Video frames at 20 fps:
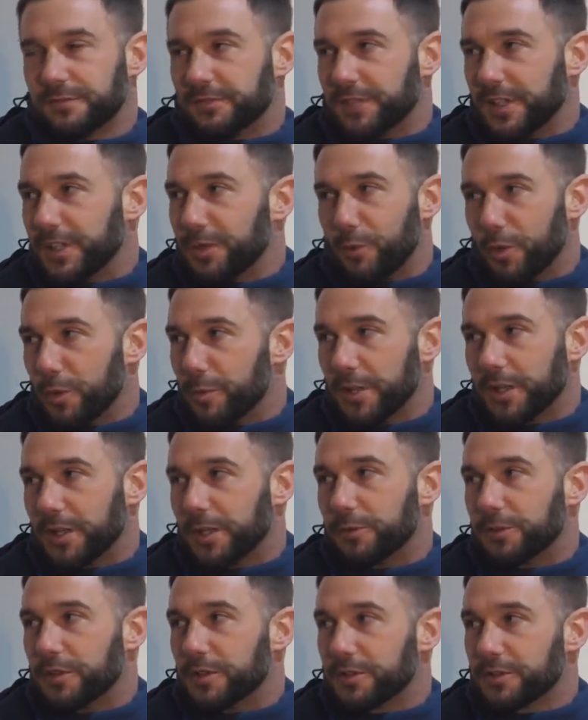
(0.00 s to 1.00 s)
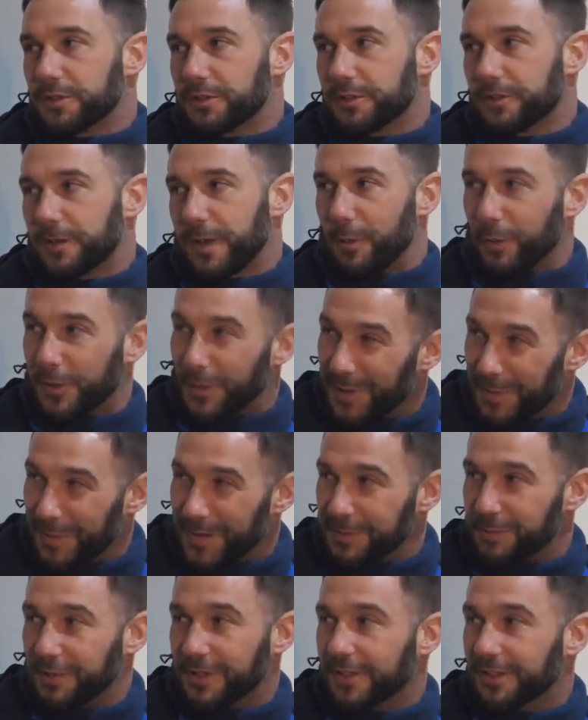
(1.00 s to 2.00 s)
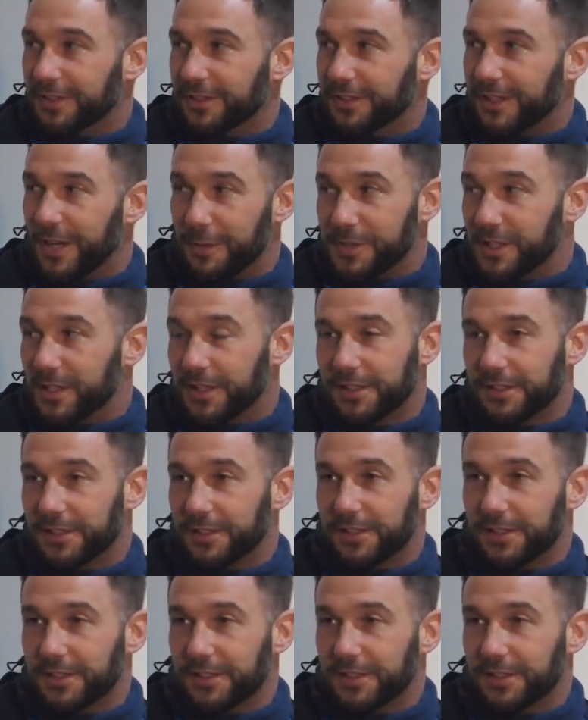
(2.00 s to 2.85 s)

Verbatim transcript: I didn't want to be the loudest. No. I wanted to be the best player. That was it.